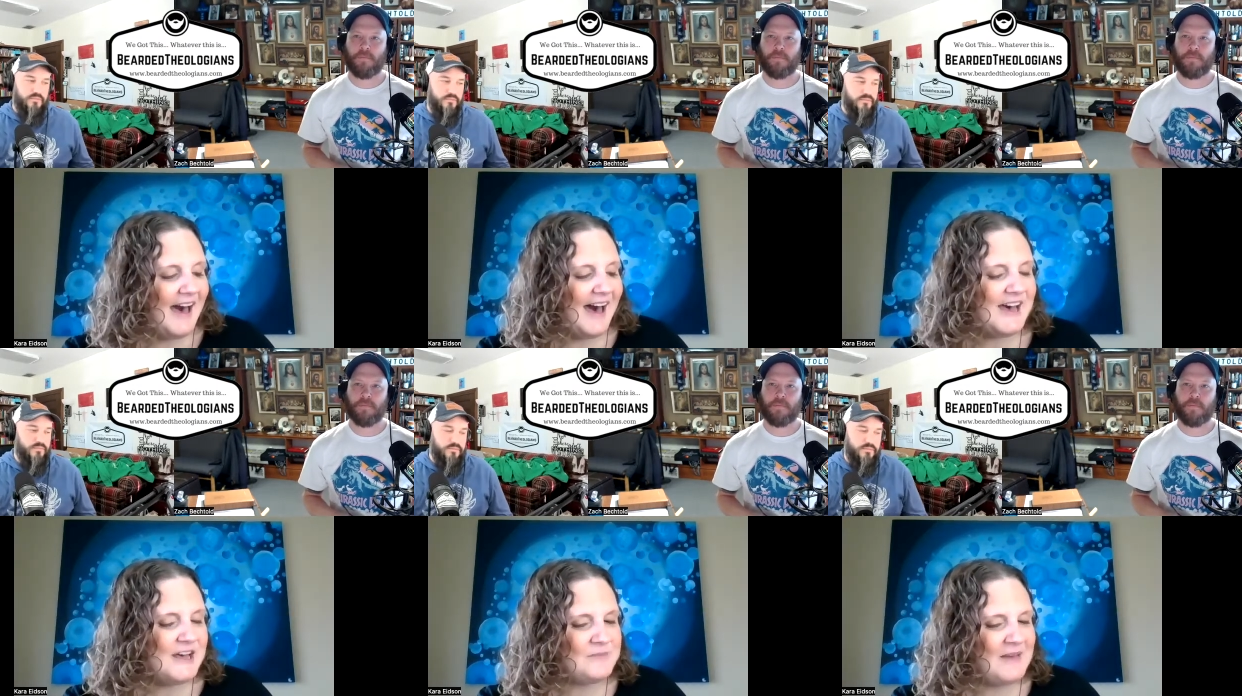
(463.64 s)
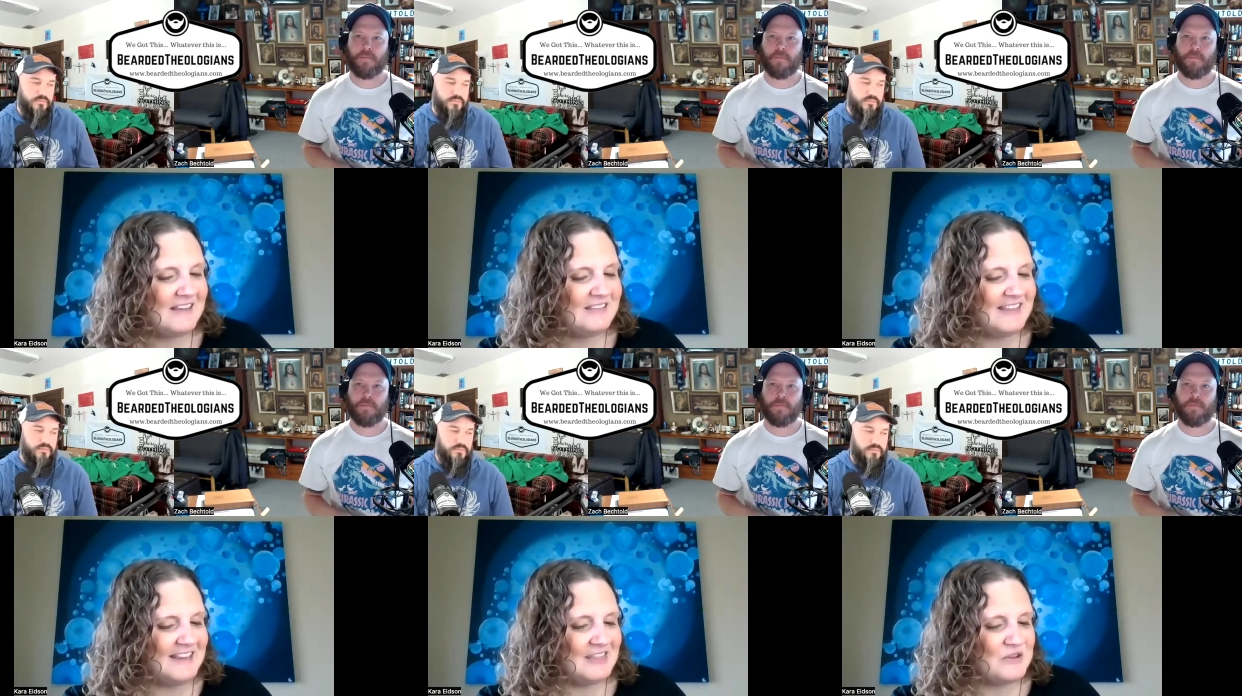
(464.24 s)
Speaker 1: um, I
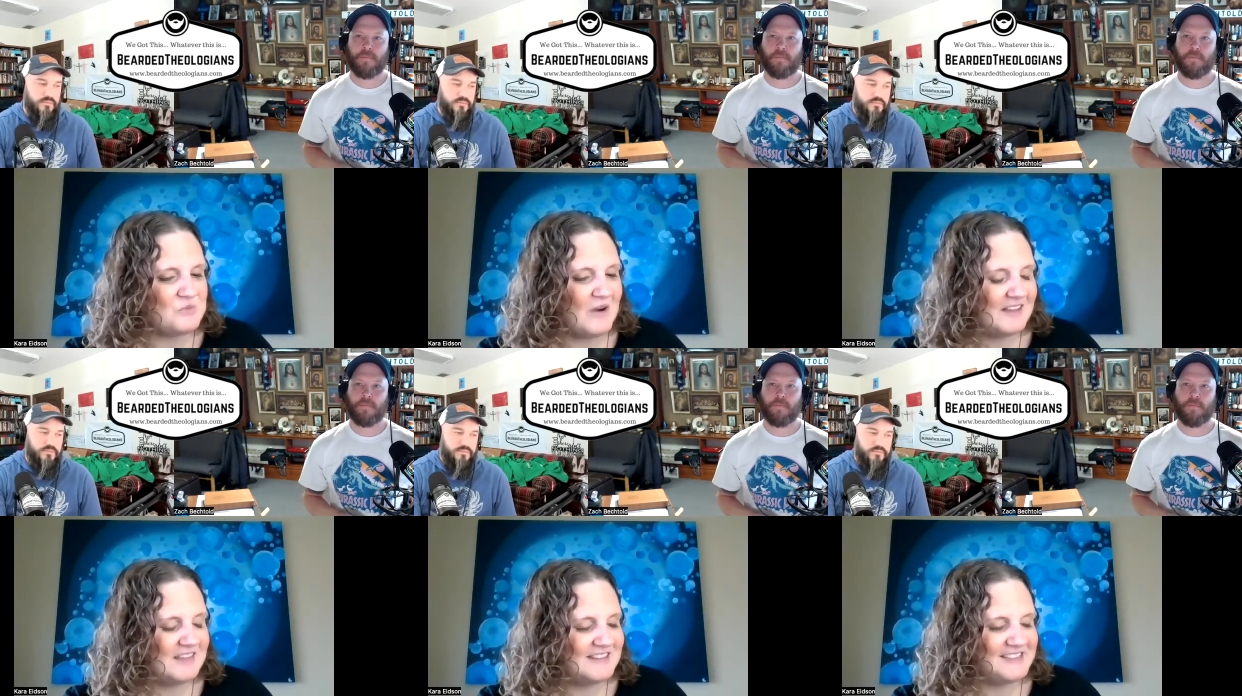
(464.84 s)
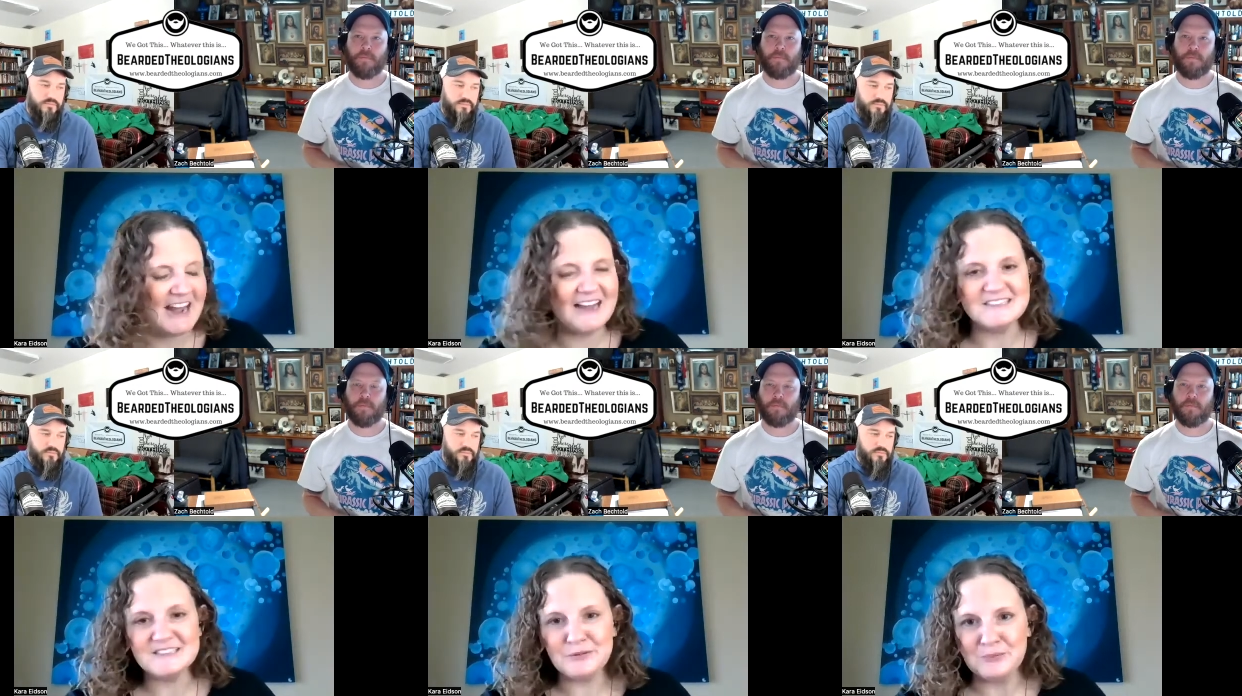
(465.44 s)
think the one thing that I
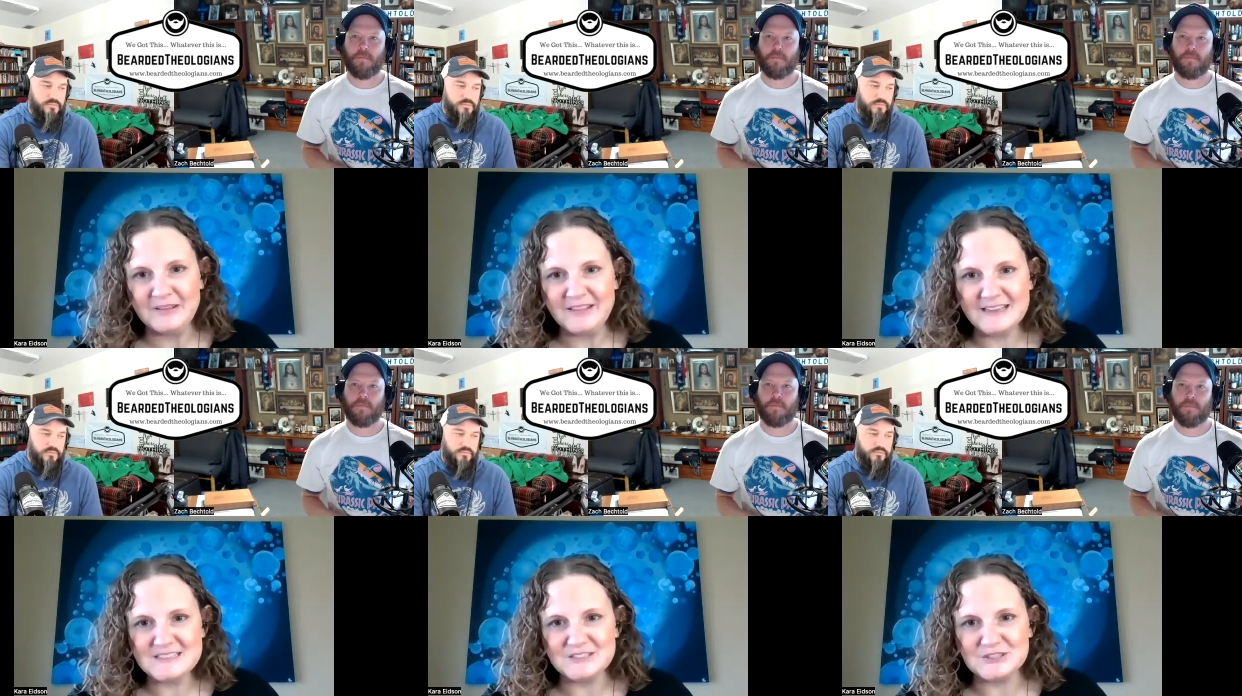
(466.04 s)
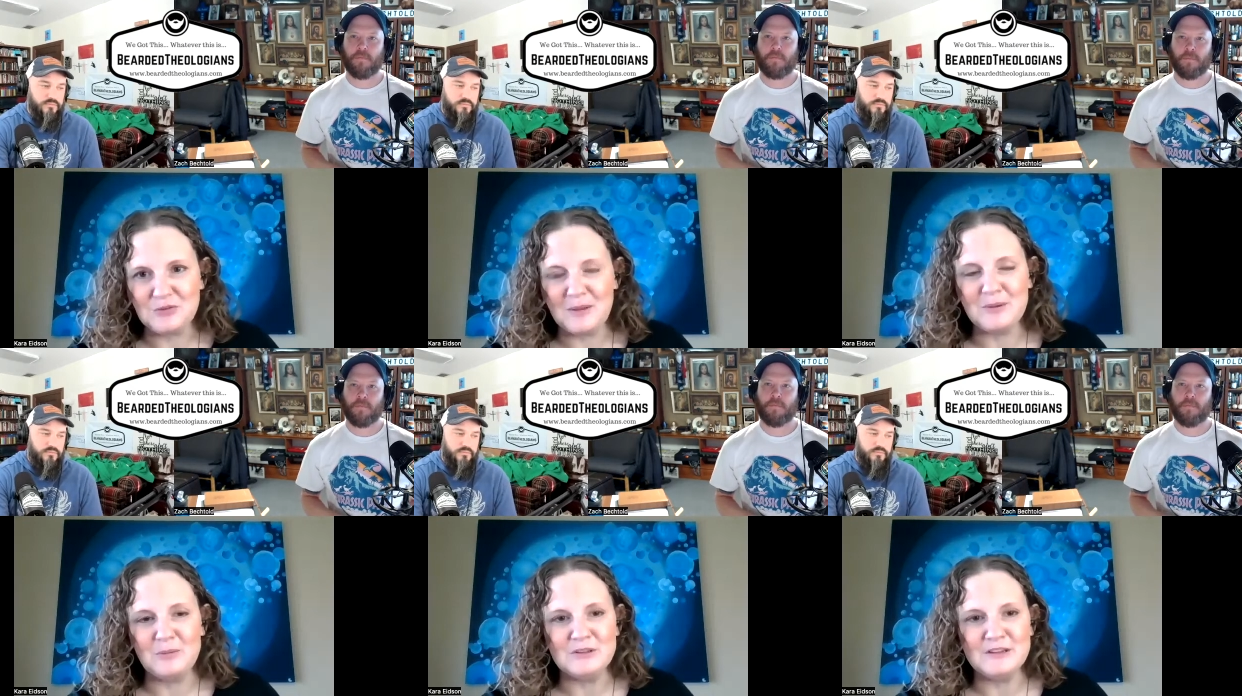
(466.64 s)
didn't even realize until my
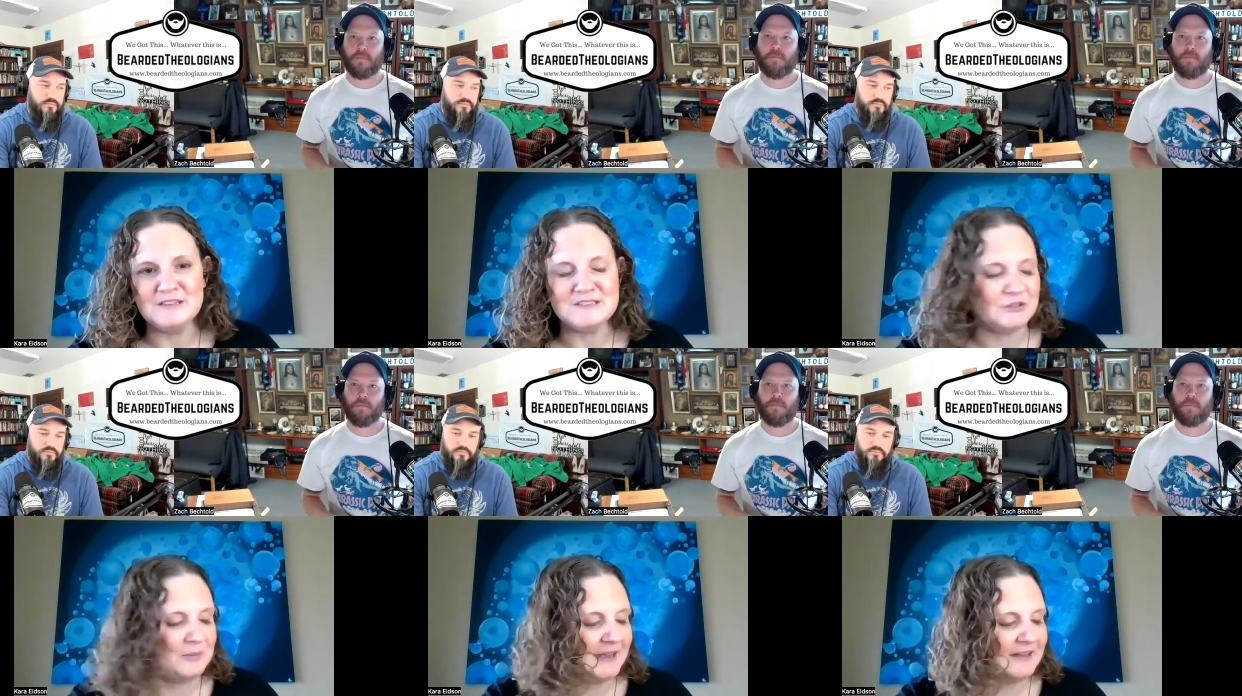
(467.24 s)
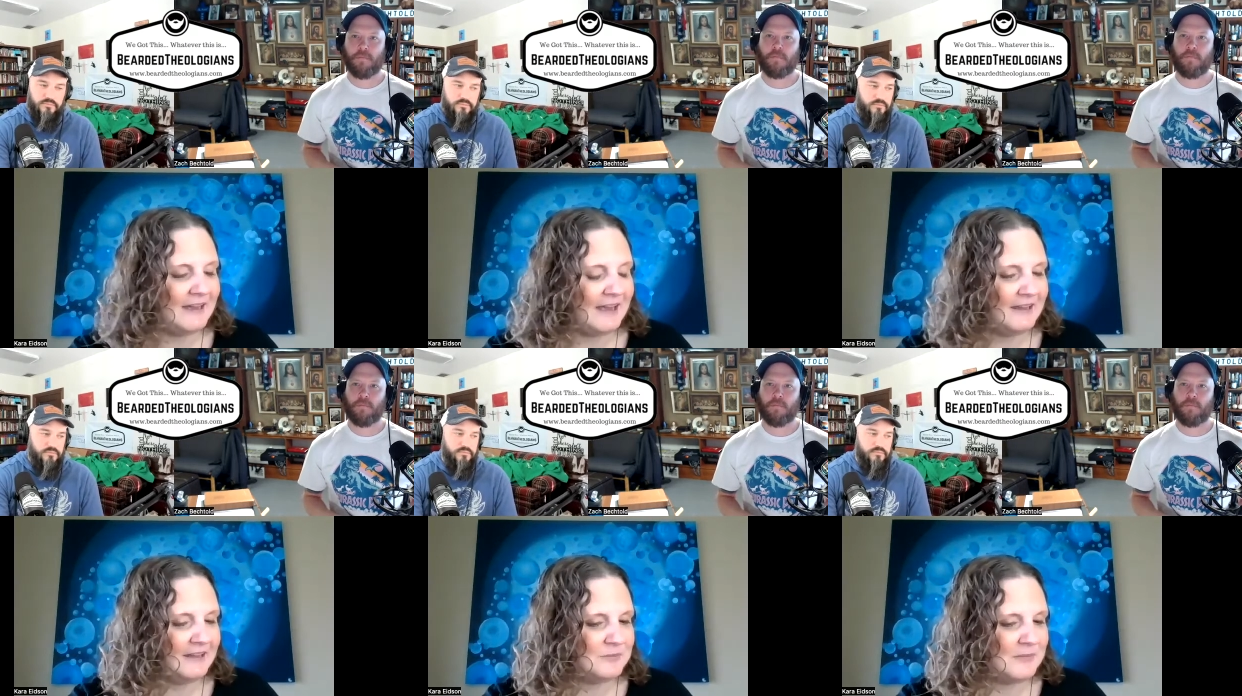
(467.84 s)
public until my I, eh,